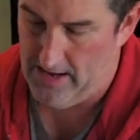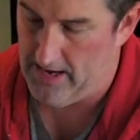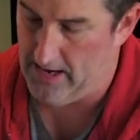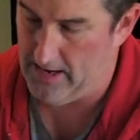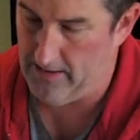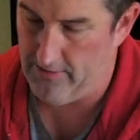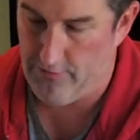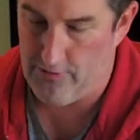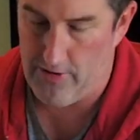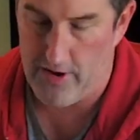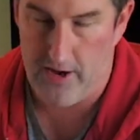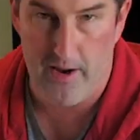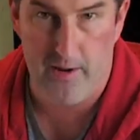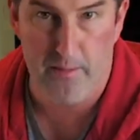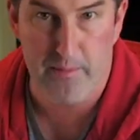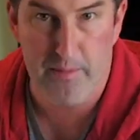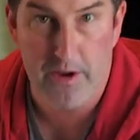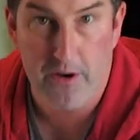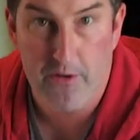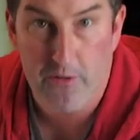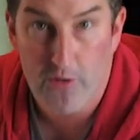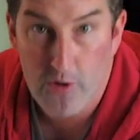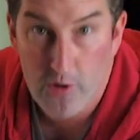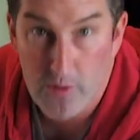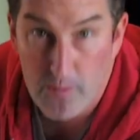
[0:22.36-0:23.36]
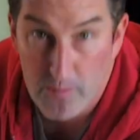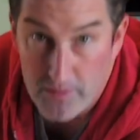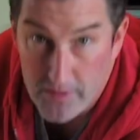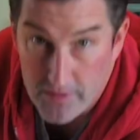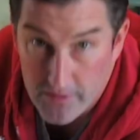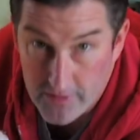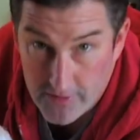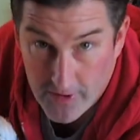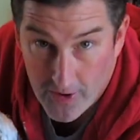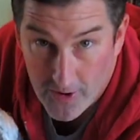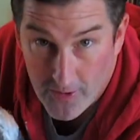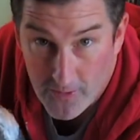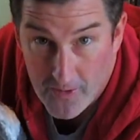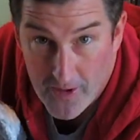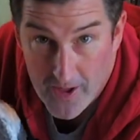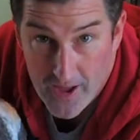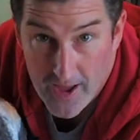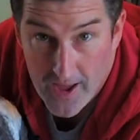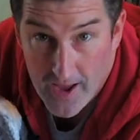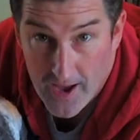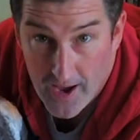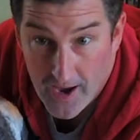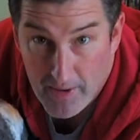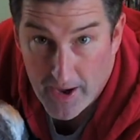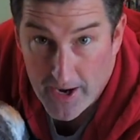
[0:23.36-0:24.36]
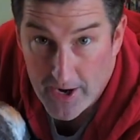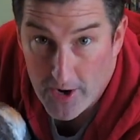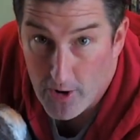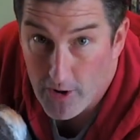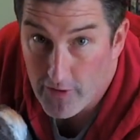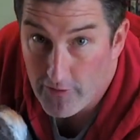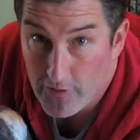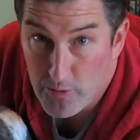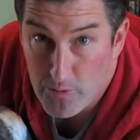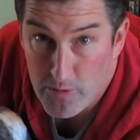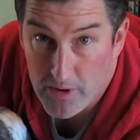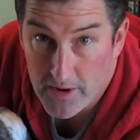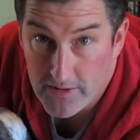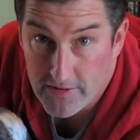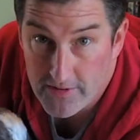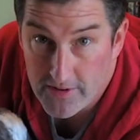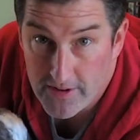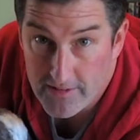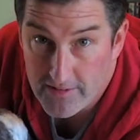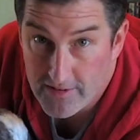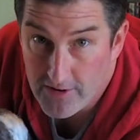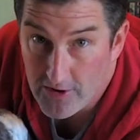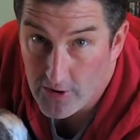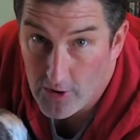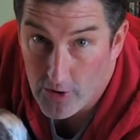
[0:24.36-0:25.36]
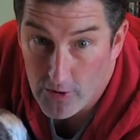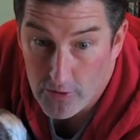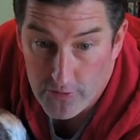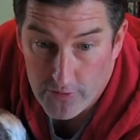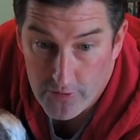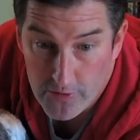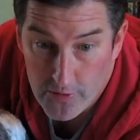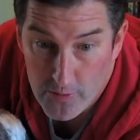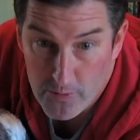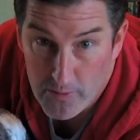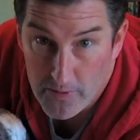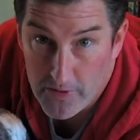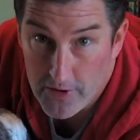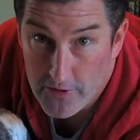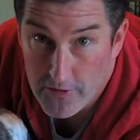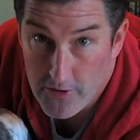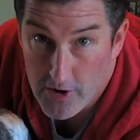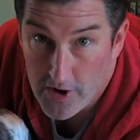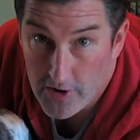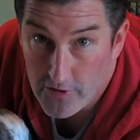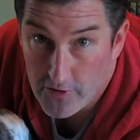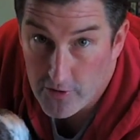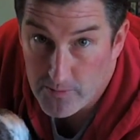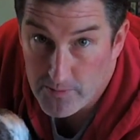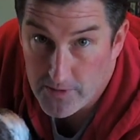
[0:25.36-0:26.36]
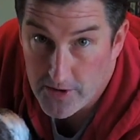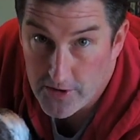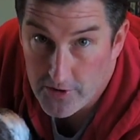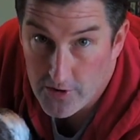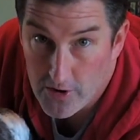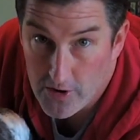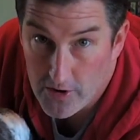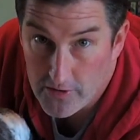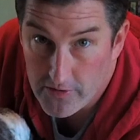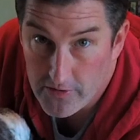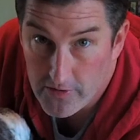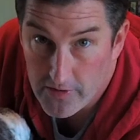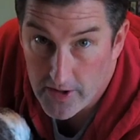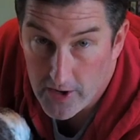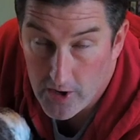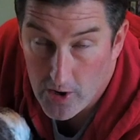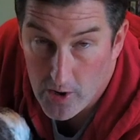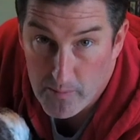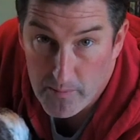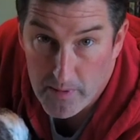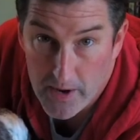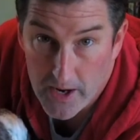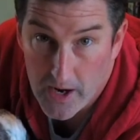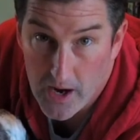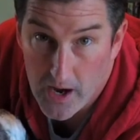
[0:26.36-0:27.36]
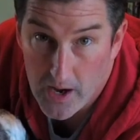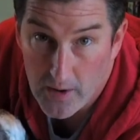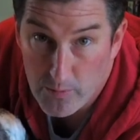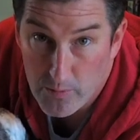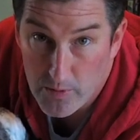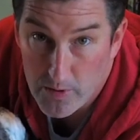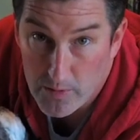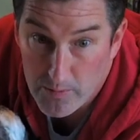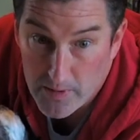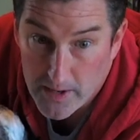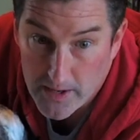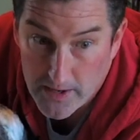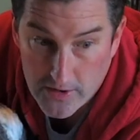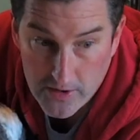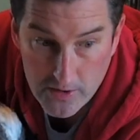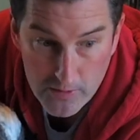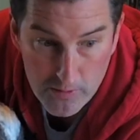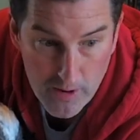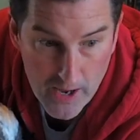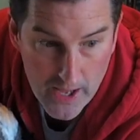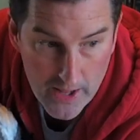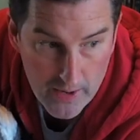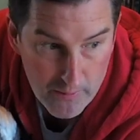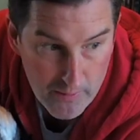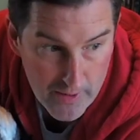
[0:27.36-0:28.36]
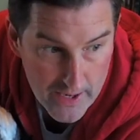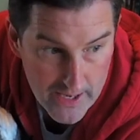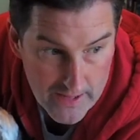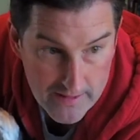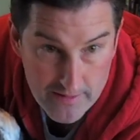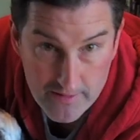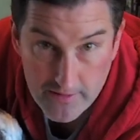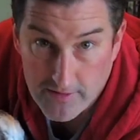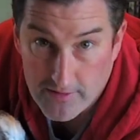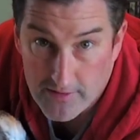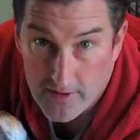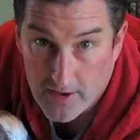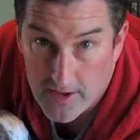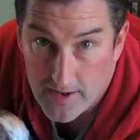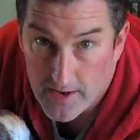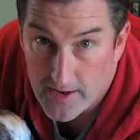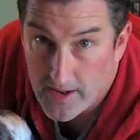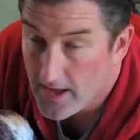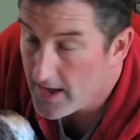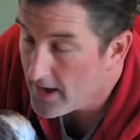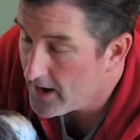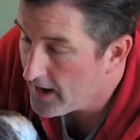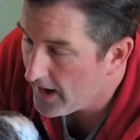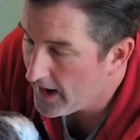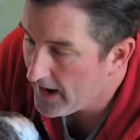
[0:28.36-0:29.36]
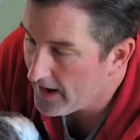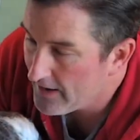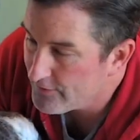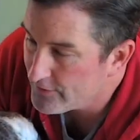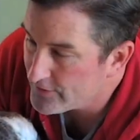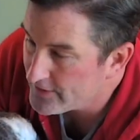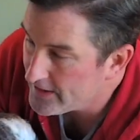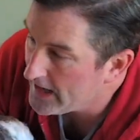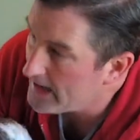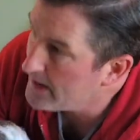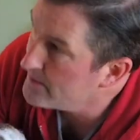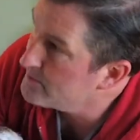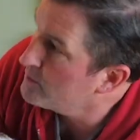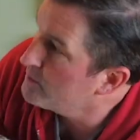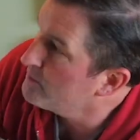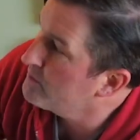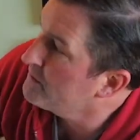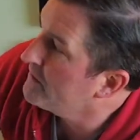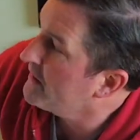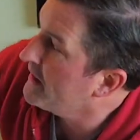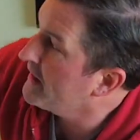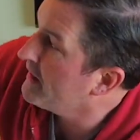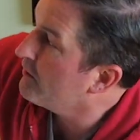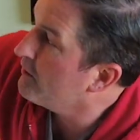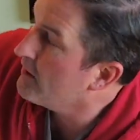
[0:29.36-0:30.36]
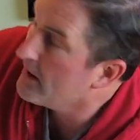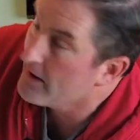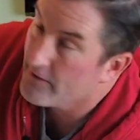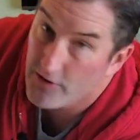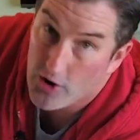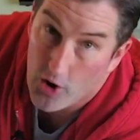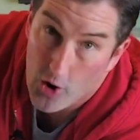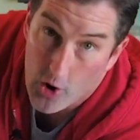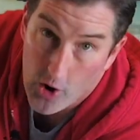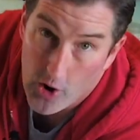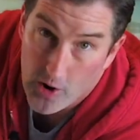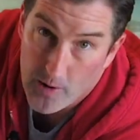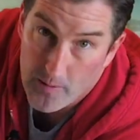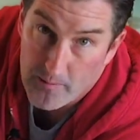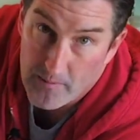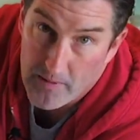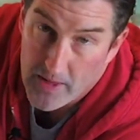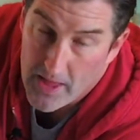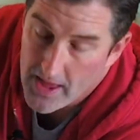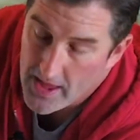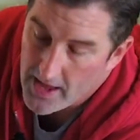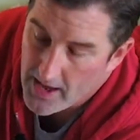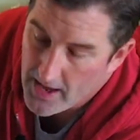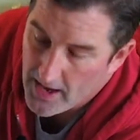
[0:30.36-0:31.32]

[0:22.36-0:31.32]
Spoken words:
he's ready to be groomed. And so I know everyone sits there, goes through when they're trying to groom their dogs. They're like, oh my God, what do I do? How do I get this done? I have a table, but then I don't have an arm.